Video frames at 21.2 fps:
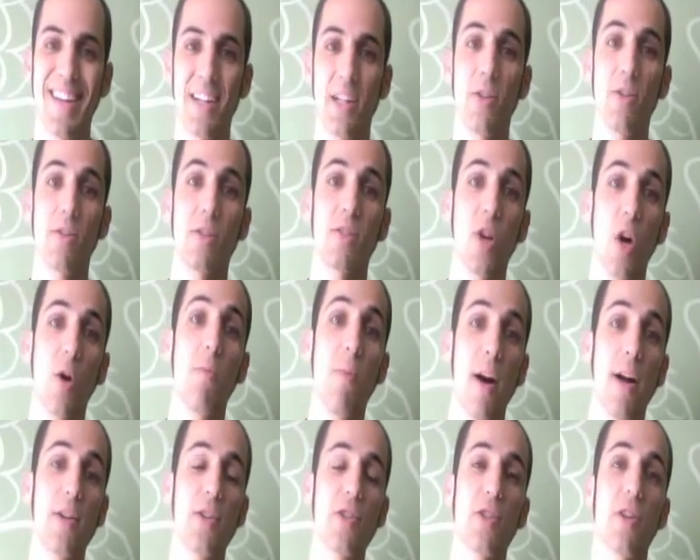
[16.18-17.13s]
thank you so
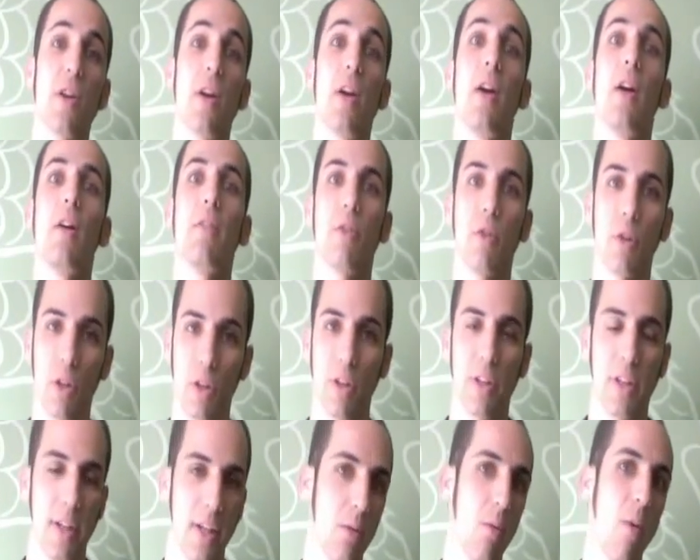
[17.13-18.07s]
much for
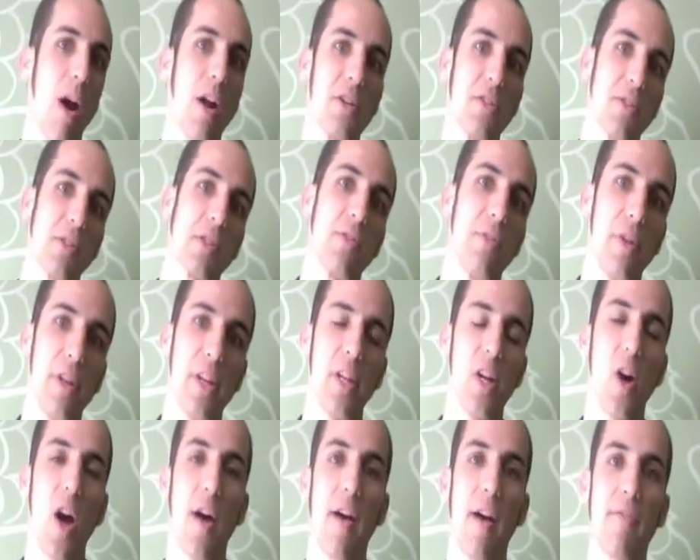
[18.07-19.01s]
clicking and watching this
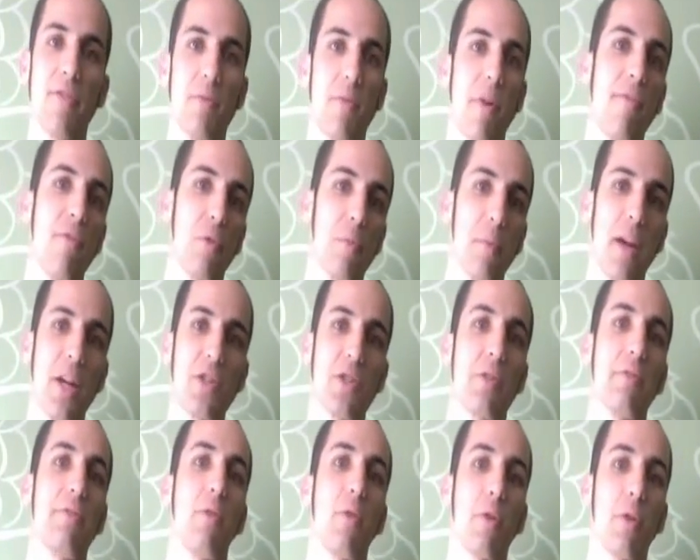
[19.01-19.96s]
video. I have some
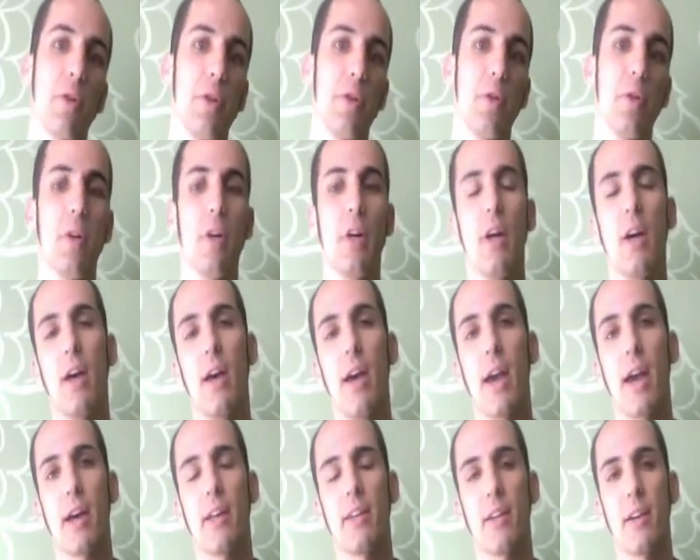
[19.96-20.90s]
information for you,
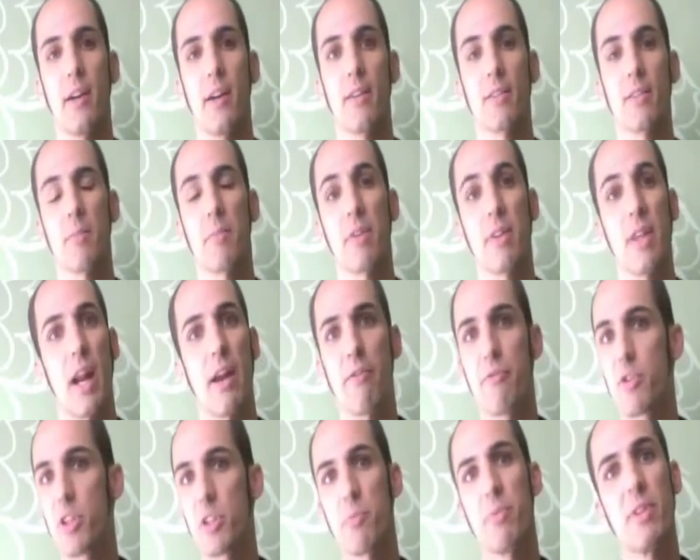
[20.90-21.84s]
and something that
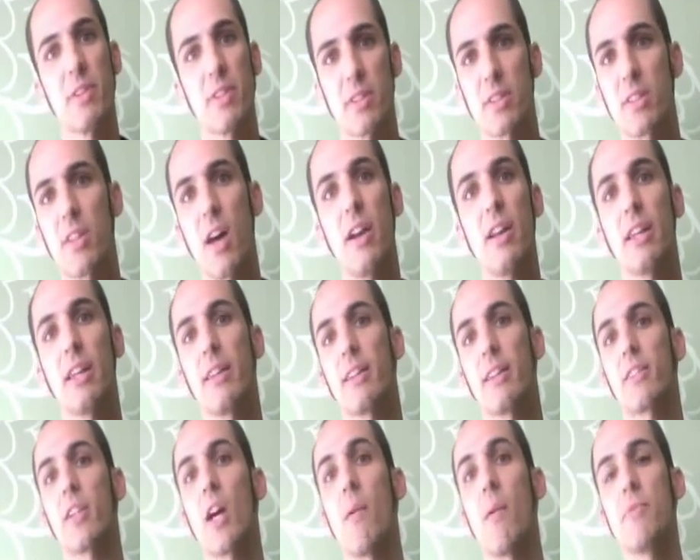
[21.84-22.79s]
I've just been studying
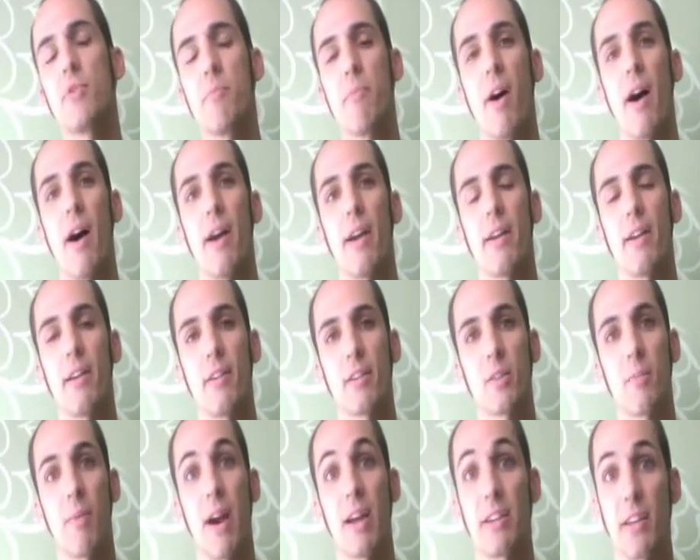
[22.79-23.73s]
that's come to my
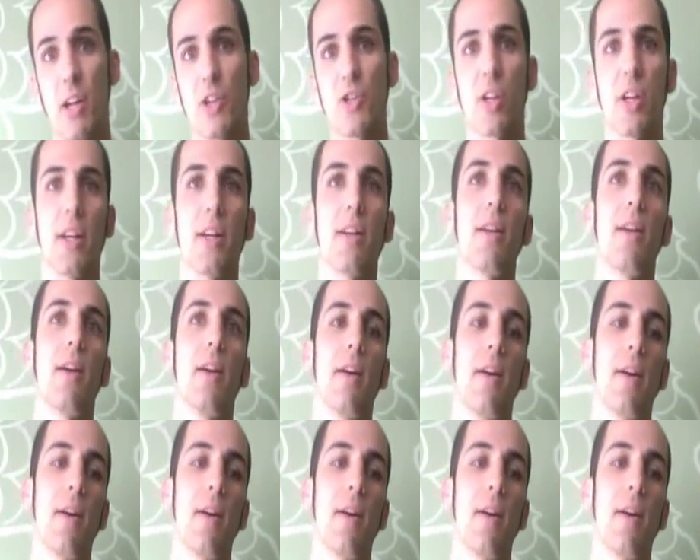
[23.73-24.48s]
attention